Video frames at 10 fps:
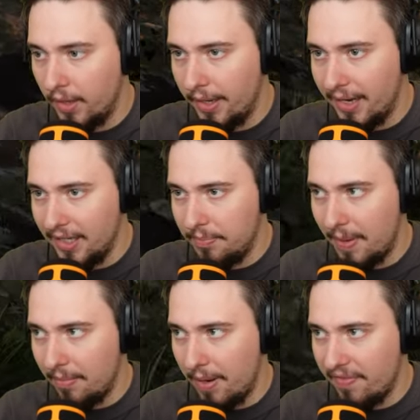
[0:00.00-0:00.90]
I
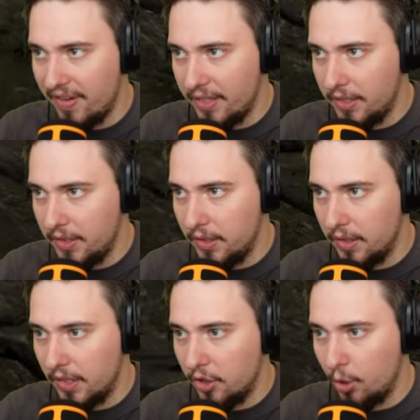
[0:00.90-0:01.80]
spend my feathers.
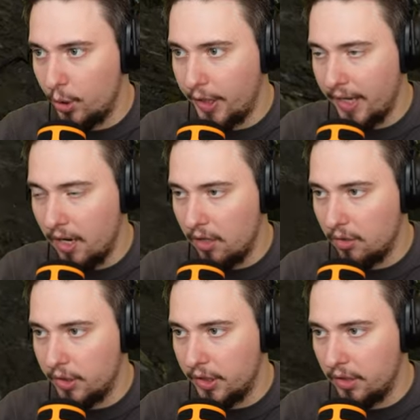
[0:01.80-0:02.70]
Let's go check
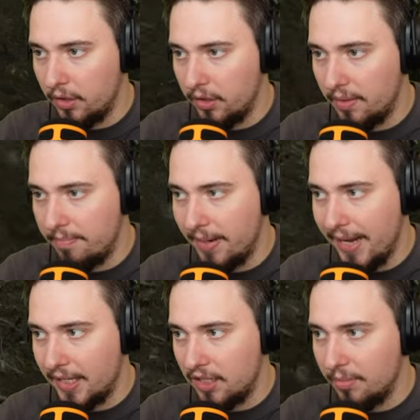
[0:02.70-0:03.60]
out the
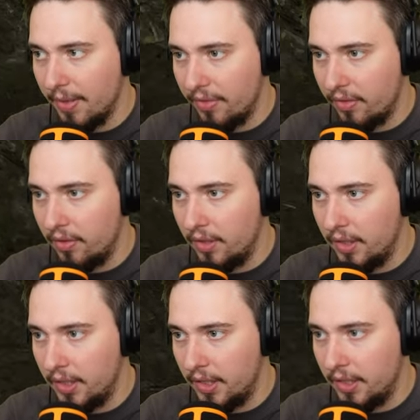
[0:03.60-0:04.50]
blacksmith.
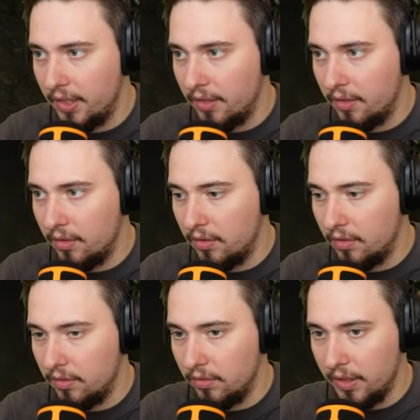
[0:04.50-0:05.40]

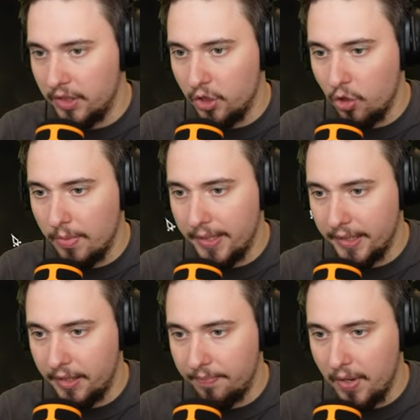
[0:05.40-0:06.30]
There's nobody
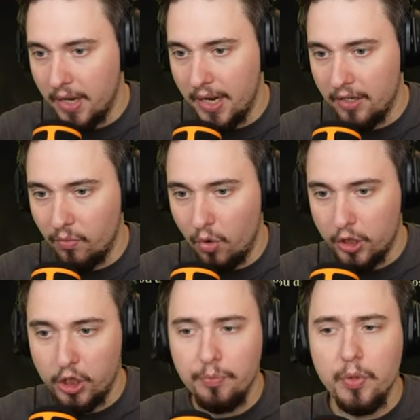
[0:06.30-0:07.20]
here. At the
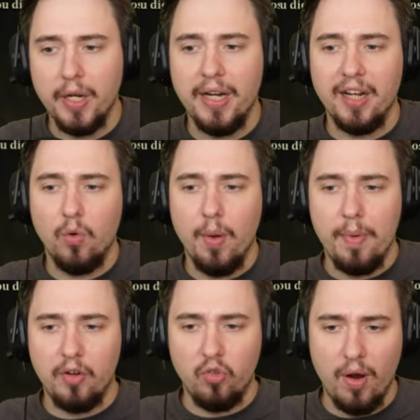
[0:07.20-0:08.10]
workshop, you can equip
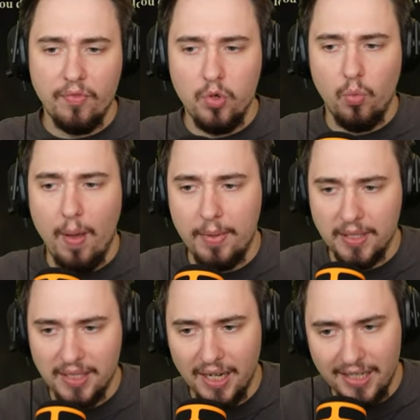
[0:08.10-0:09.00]
and craft new
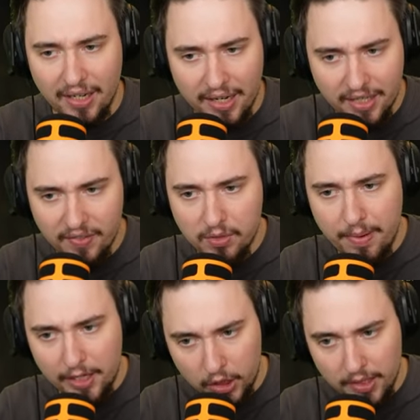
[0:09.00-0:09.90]
weapons, select active
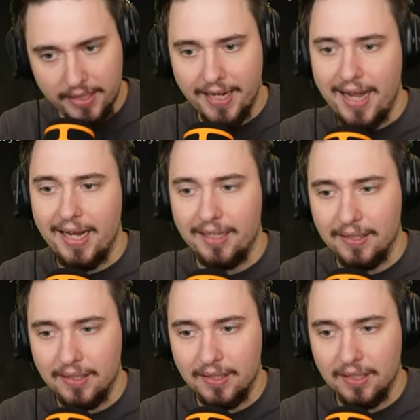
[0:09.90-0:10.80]
special
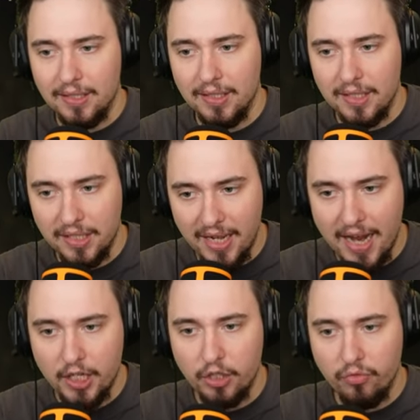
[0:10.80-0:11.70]
attacks,
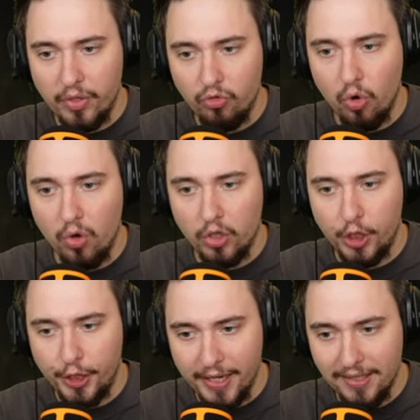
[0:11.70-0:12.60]
stash and withdraw
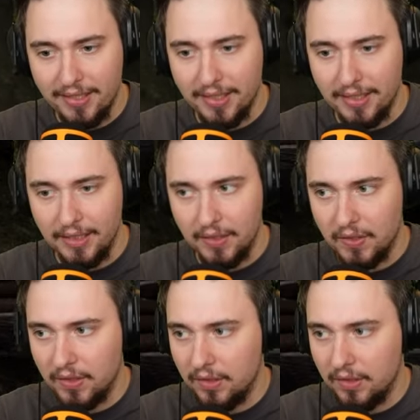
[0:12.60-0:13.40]
chest keys.